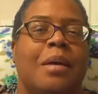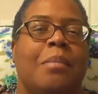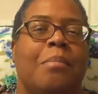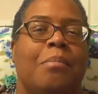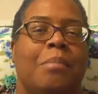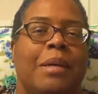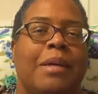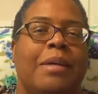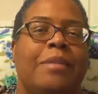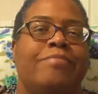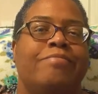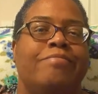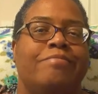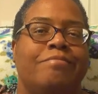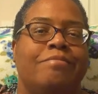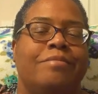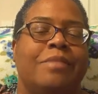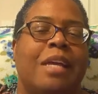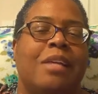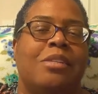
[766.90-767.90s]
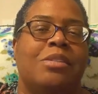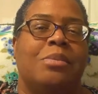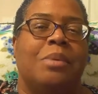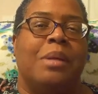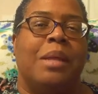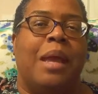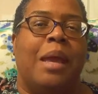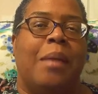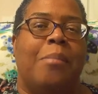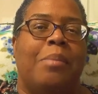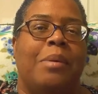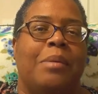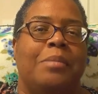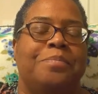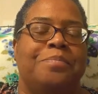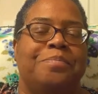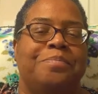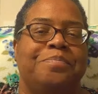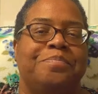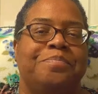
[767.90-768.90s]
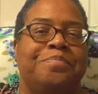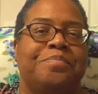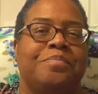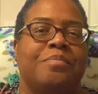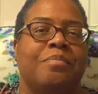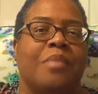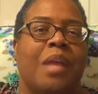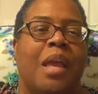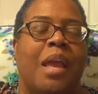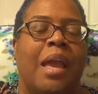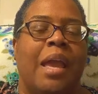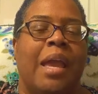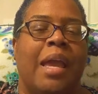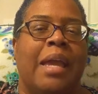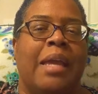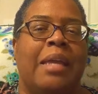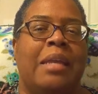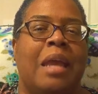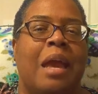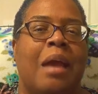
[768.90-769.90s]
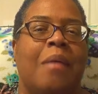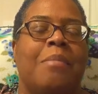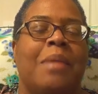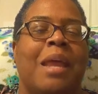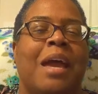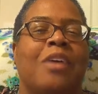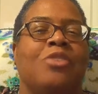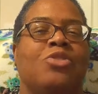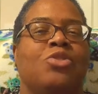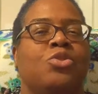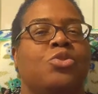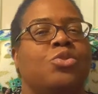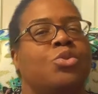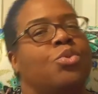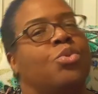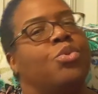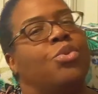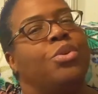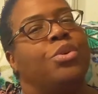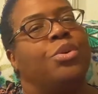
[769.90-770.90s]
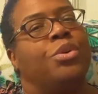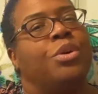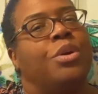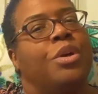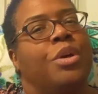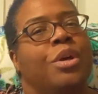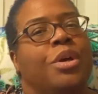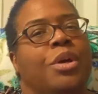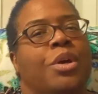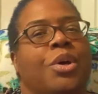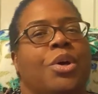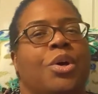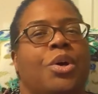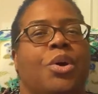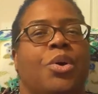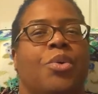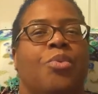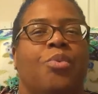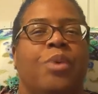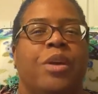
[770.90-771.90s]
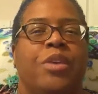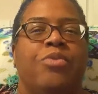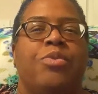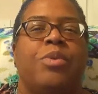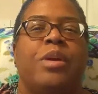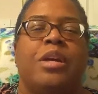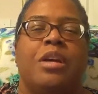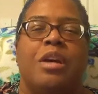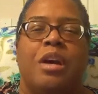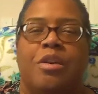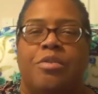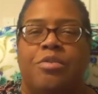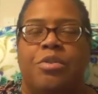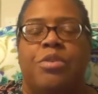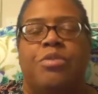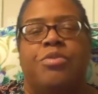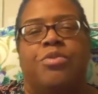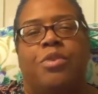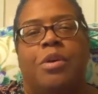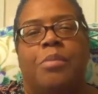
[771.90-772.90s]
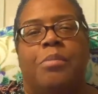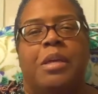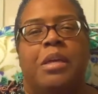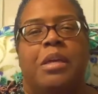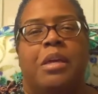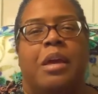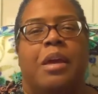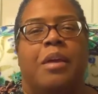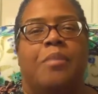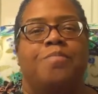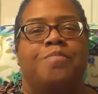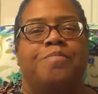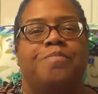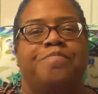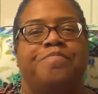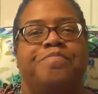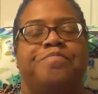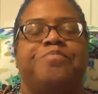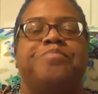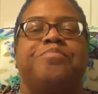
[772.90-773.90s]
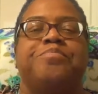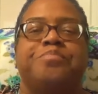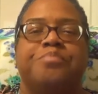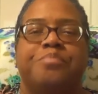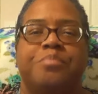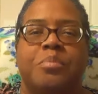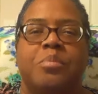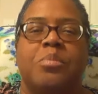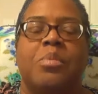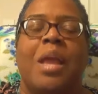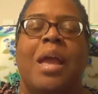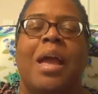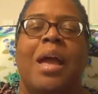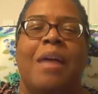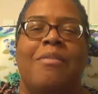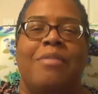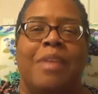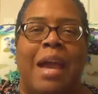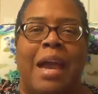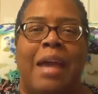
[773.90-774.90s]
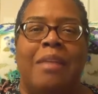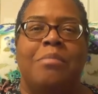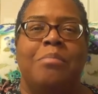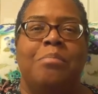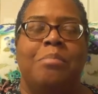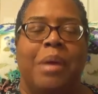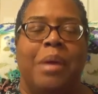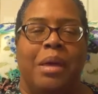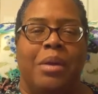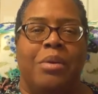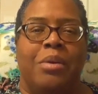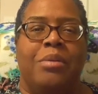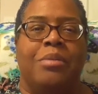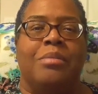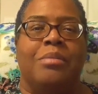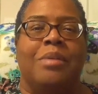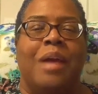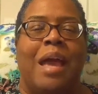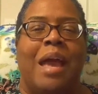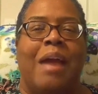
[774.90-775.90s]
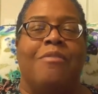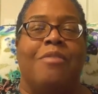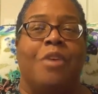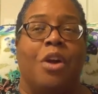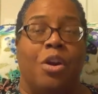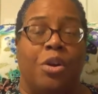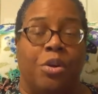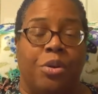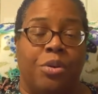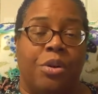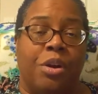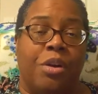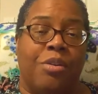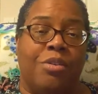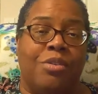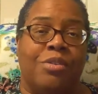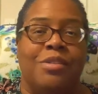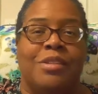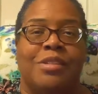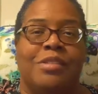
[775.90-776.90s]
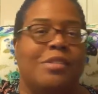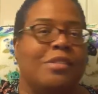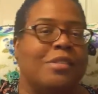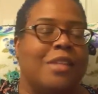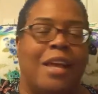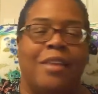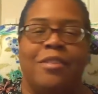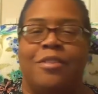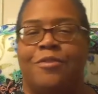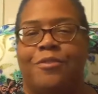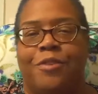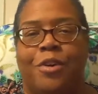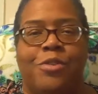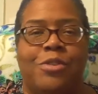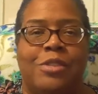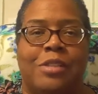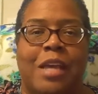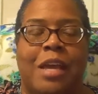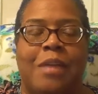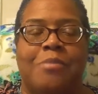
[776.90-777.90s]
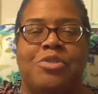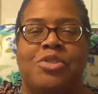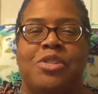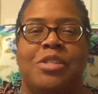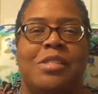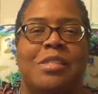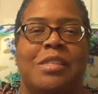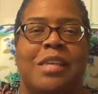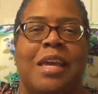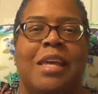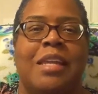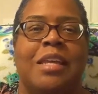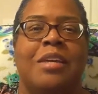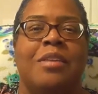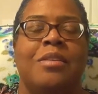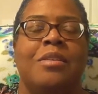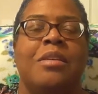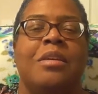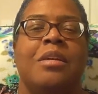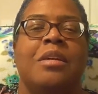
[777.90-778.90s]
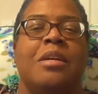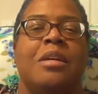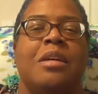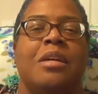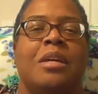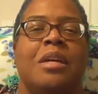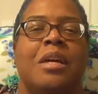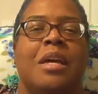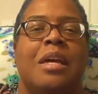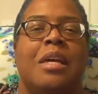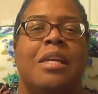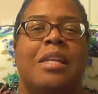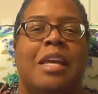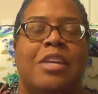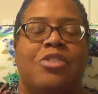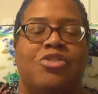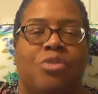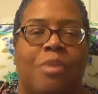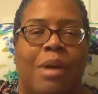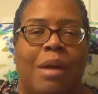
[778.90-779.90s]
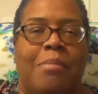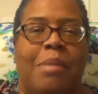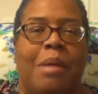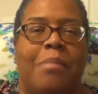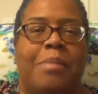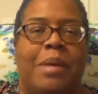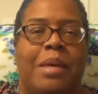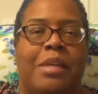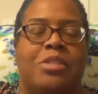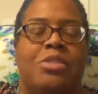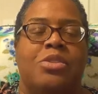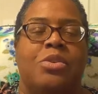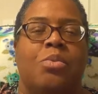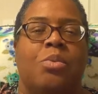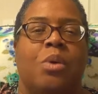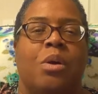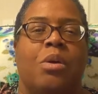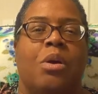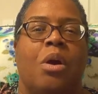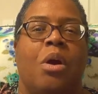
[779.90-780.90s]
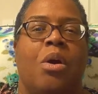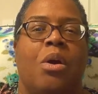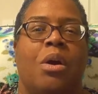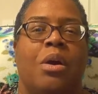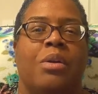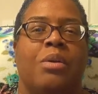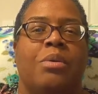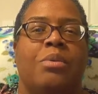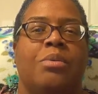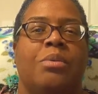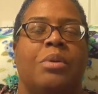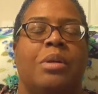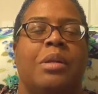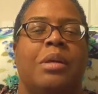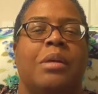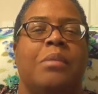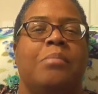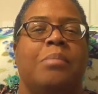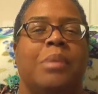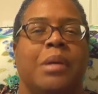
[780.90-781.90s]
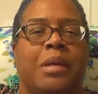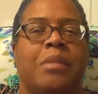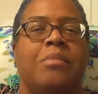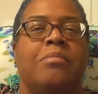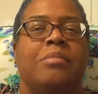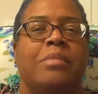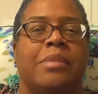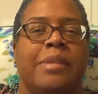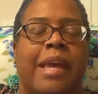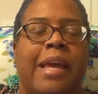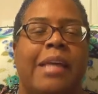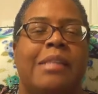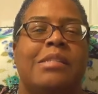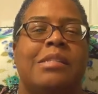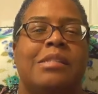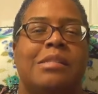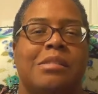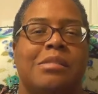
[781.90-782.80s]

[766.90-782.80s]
But that's what happened. And I'm not sure we've recovered from it yet. I've gotten better. I've heard her. It's not the first time she said it. And I try my best to work harder on it, but that's